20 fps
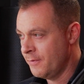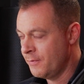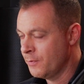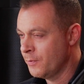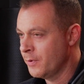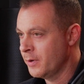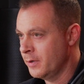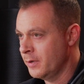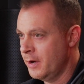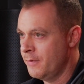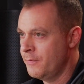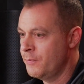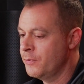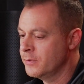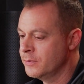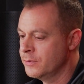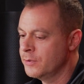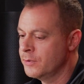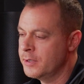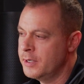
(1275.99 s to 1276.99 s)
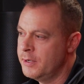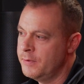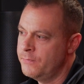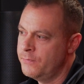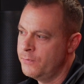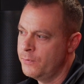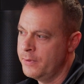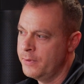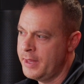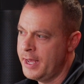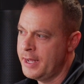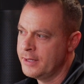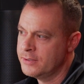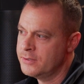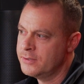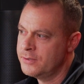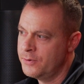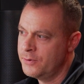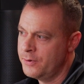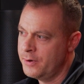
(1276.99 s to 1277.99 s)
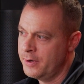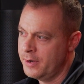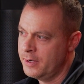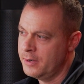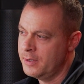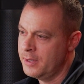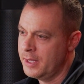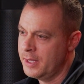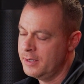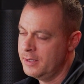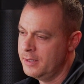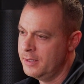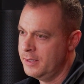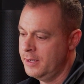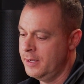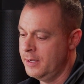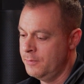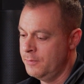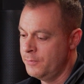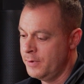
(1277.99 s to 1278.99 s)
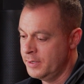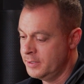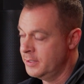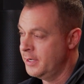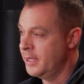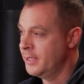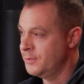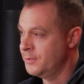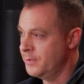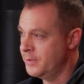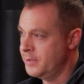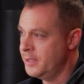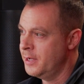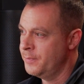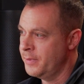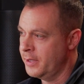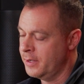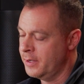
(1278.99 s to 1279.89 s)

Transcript: Everyone's looking for that story that it resonates with them.